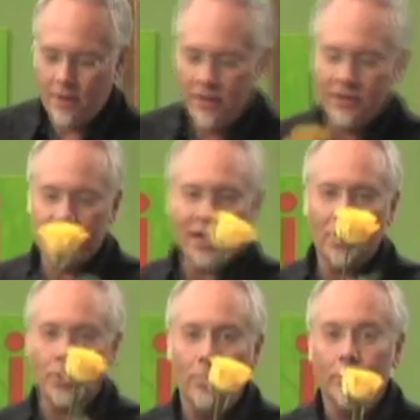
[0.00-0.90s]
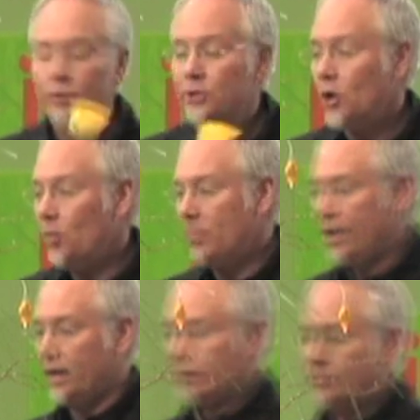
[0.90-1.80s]
These yellow moon are so
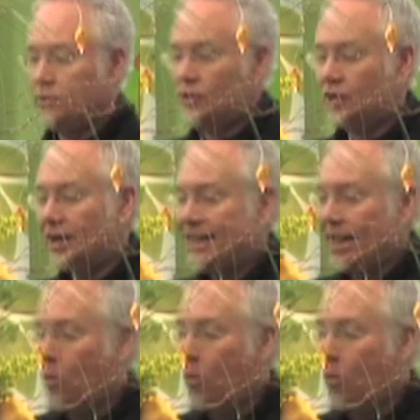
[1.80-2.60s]
big, it's just gonna take